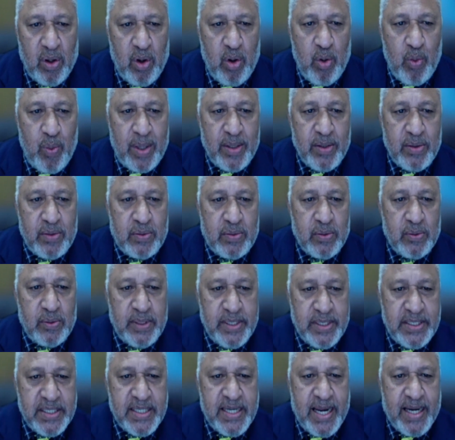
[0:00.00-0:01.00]
who want to
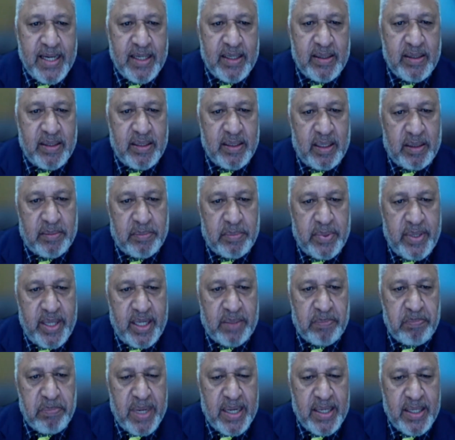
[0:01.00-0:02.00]
litigate
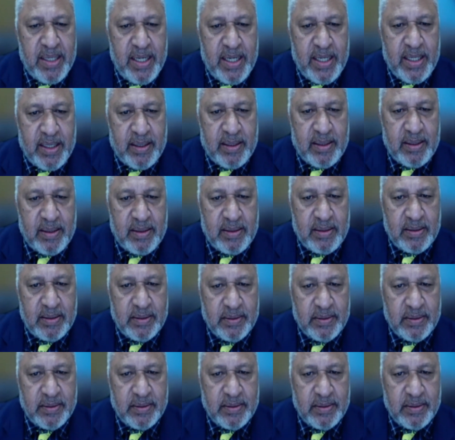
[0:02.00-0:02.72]
that mandate,